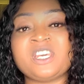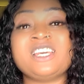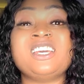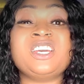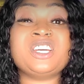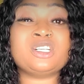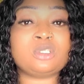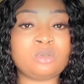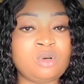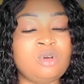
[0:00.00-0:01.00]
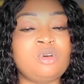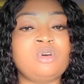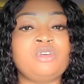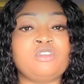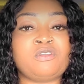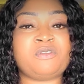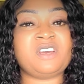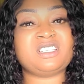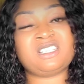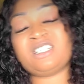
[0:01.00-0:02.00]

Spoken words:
heal your face.